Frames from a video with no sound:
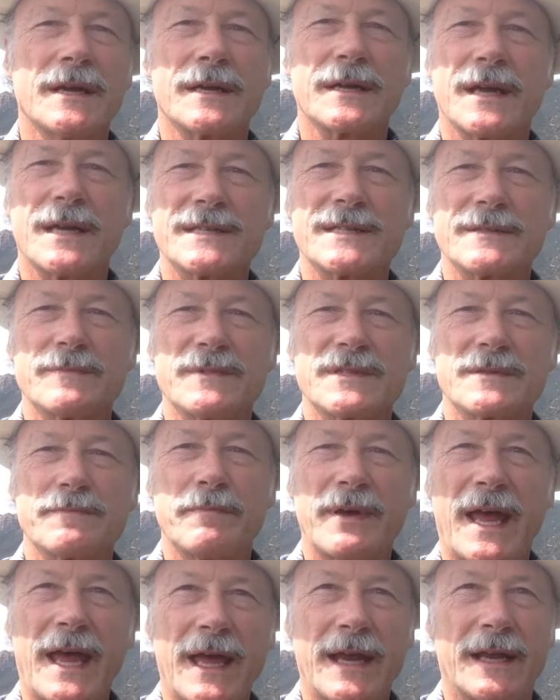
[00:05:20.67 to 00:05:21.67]
customers
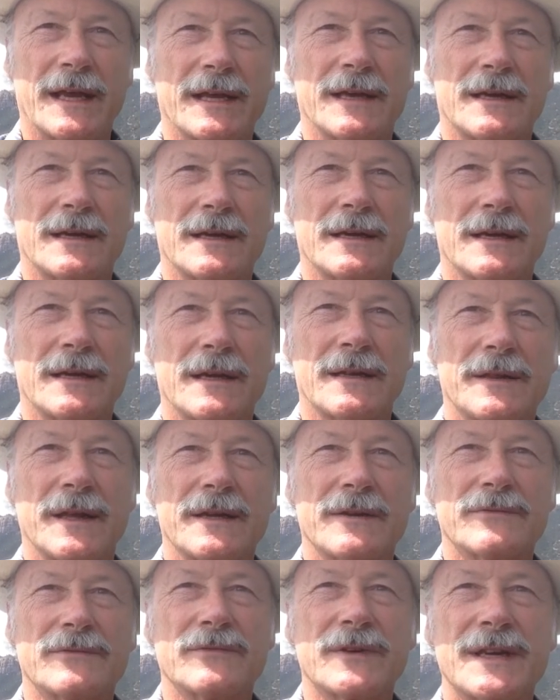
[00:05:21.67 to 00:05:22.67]
panic and
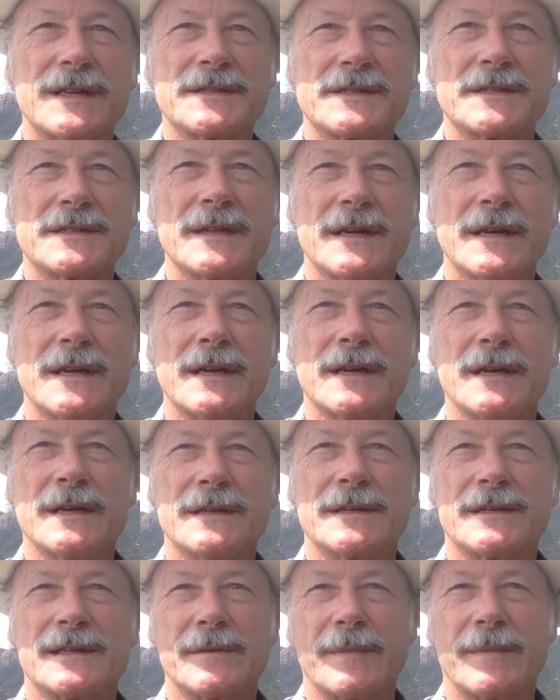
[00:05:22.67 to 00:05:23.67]
they race
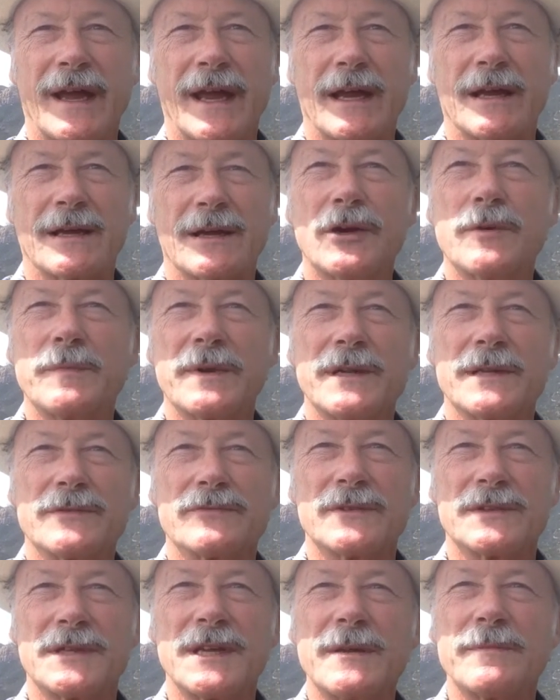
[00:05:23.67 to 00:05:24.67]
to the bank hoping to
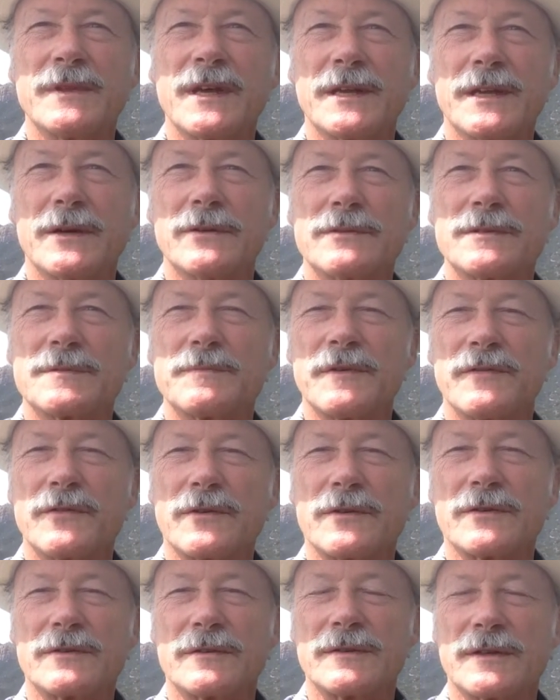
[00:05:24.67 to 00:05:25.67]
redeem their notes
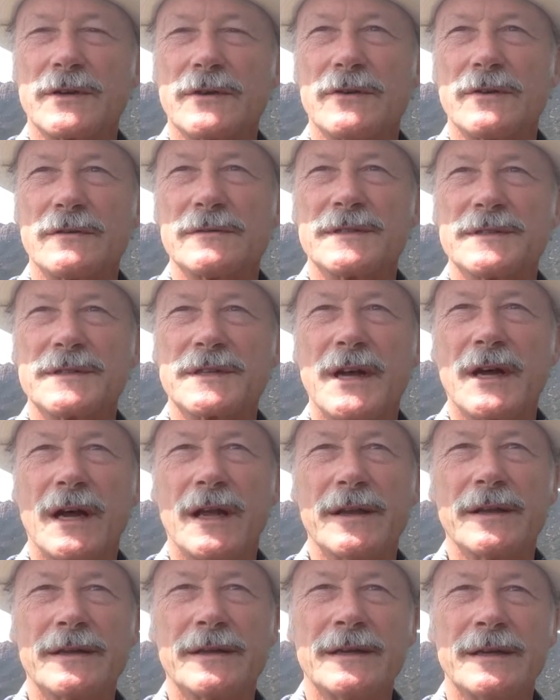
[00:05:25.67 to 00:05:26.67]
before all the gold is
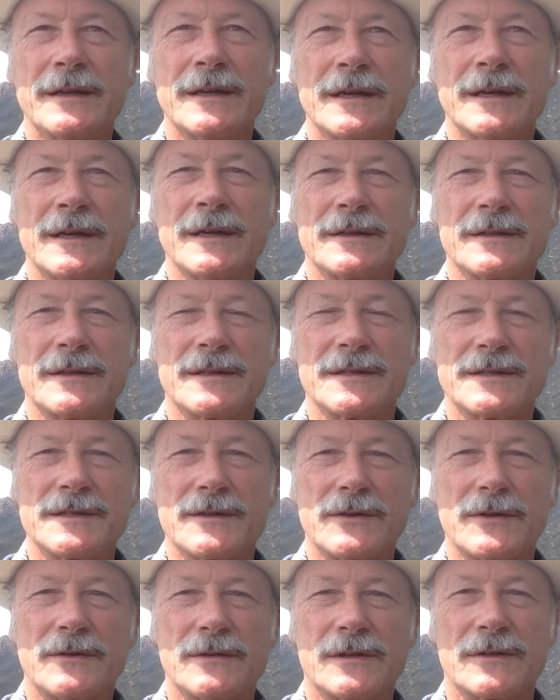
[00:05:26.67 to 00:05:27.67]
gone. This is
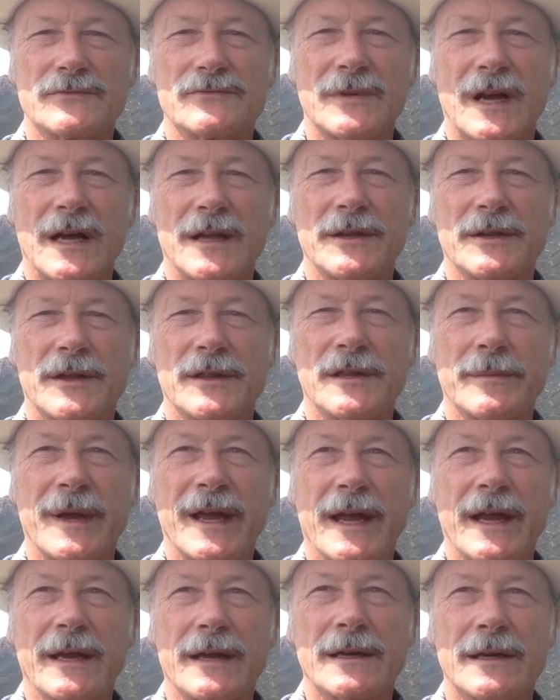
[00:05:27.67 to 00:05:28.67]
called a run on the
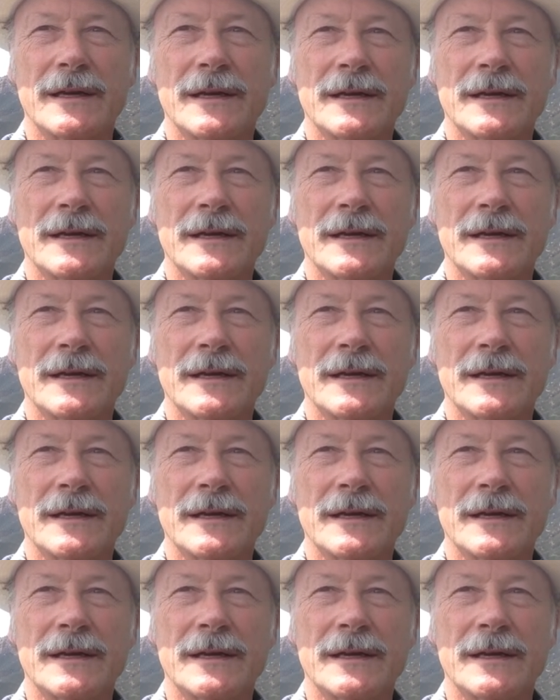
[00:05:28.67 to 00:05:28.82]
bank.